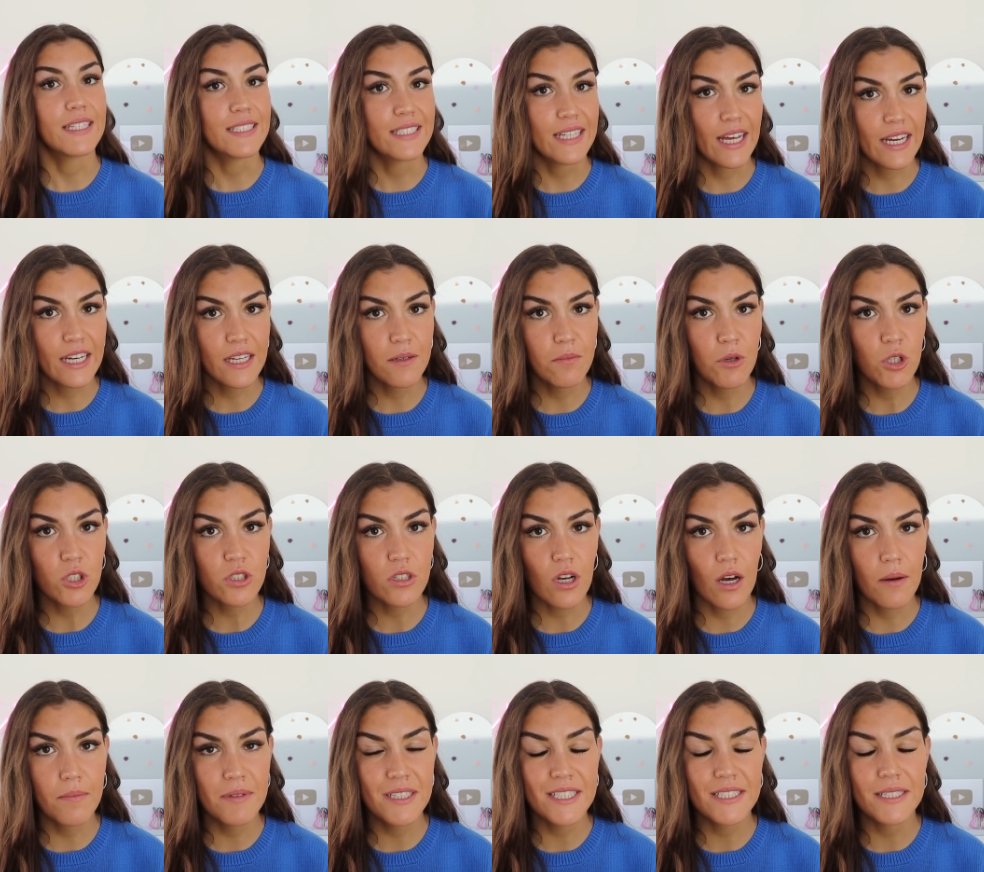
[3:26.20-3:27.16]
The second most
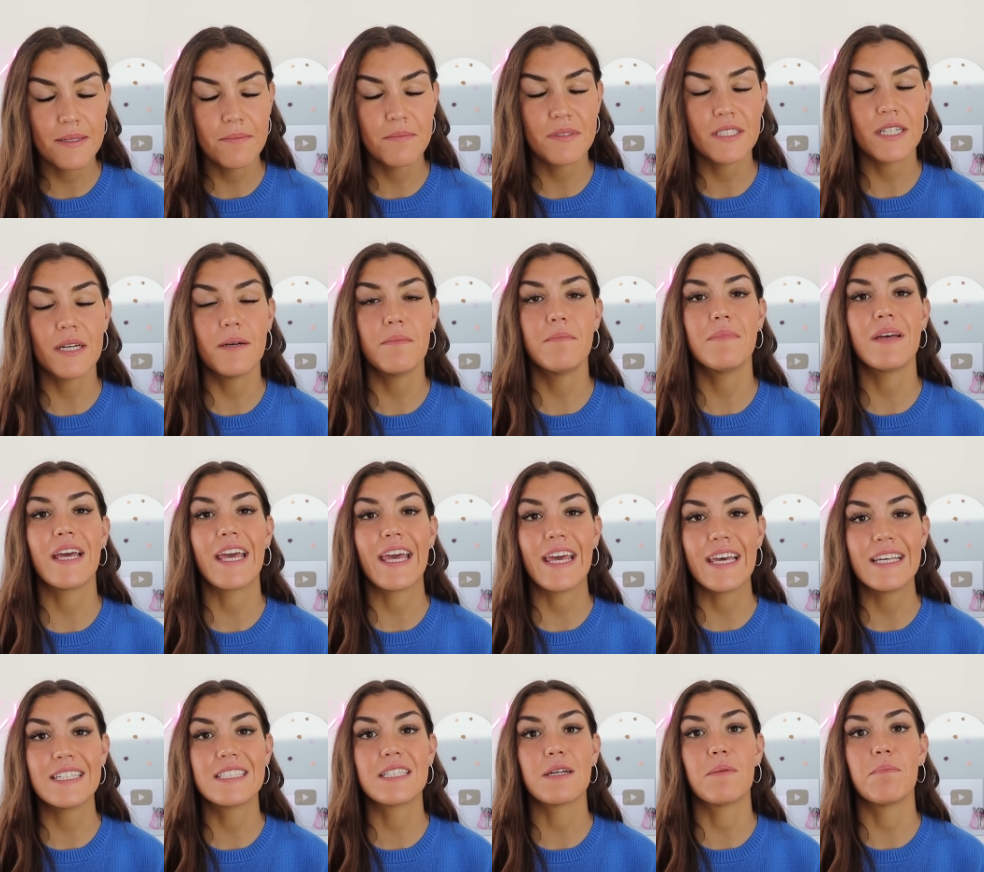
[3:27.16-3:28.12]
common symptom
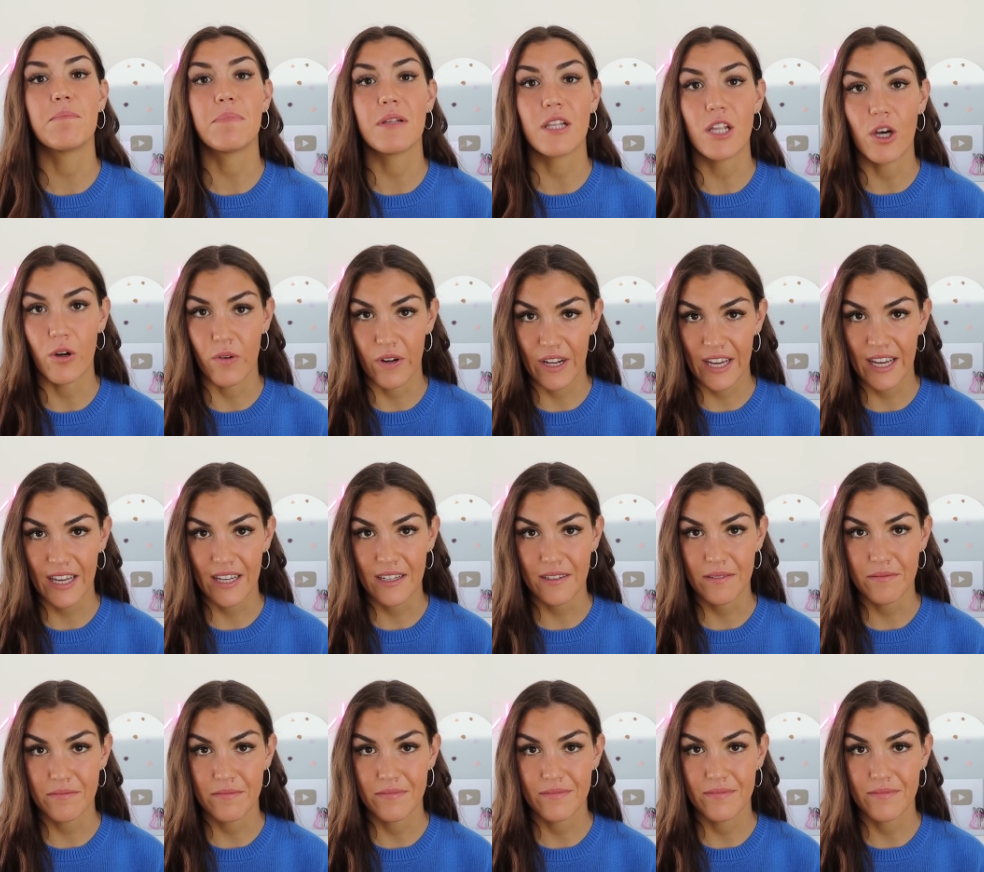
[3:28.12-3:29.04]
is bloating.